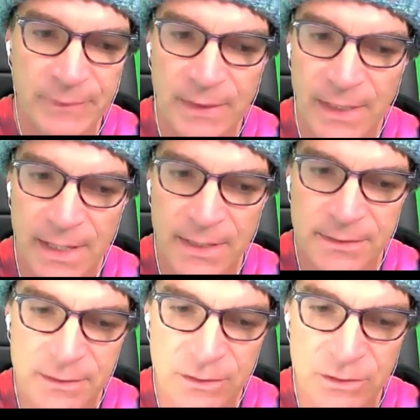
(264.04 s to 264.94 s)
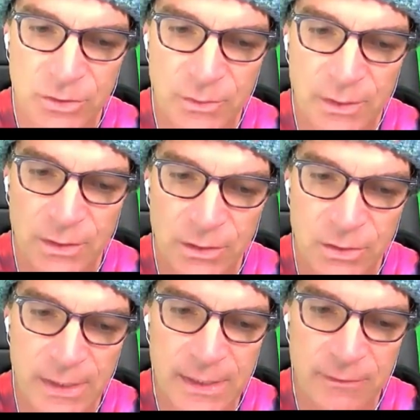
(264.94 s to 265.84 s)
and you
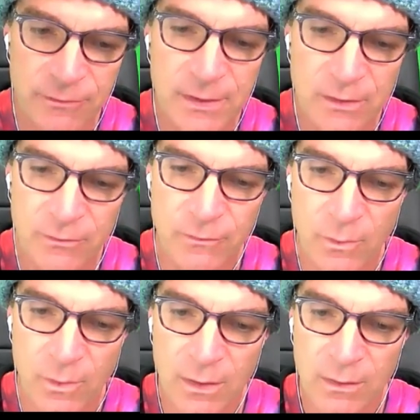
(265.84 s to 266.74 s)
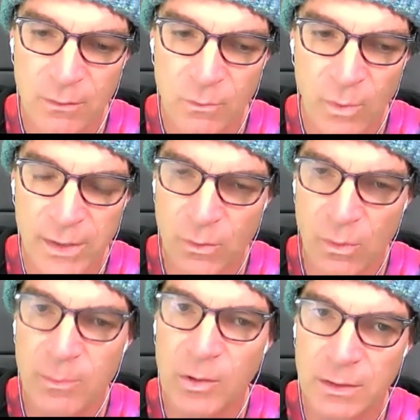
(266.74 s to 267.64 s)
get a feel for what
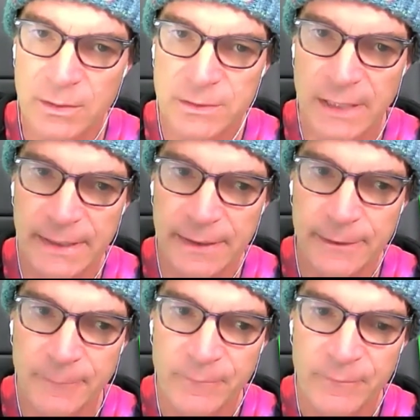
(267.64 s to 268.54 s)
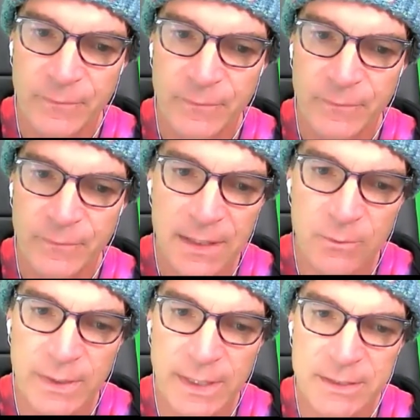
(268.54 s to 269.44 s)
normal looks like. And then
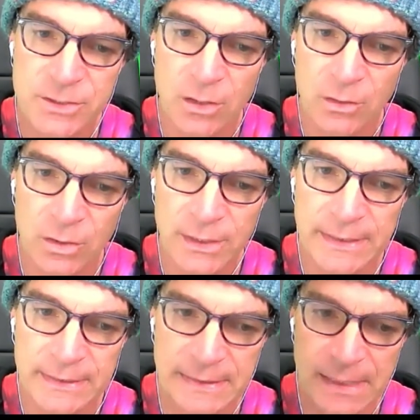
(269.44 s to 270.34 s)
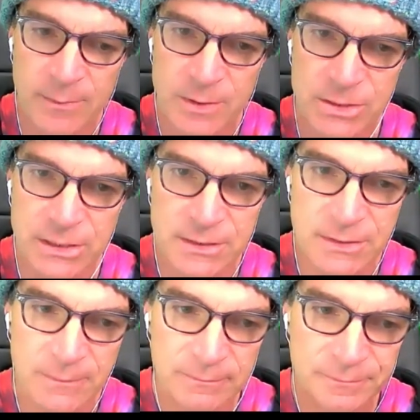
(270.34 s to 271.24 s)
when I start looking at the images,
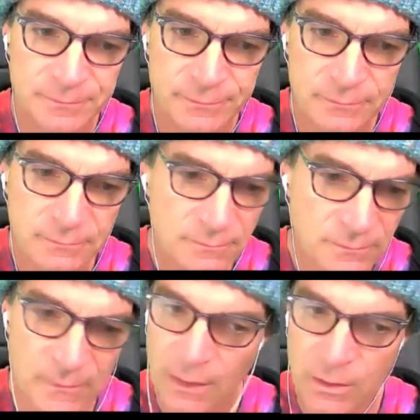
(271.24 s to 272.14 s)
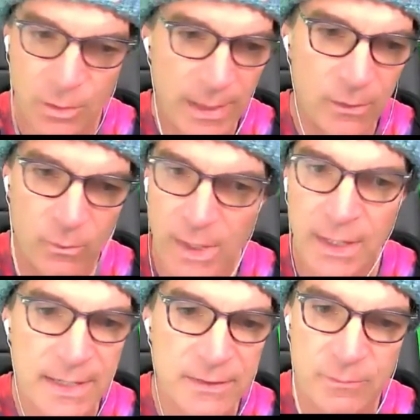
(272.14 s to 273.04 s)
no matter what
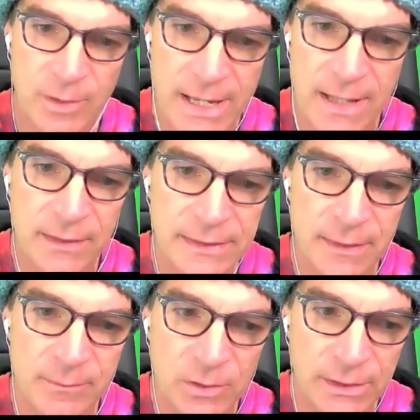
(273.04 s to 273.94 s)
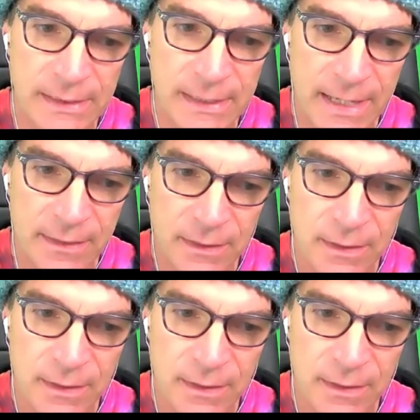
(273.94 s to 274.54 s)
kind of modality I'm looking at,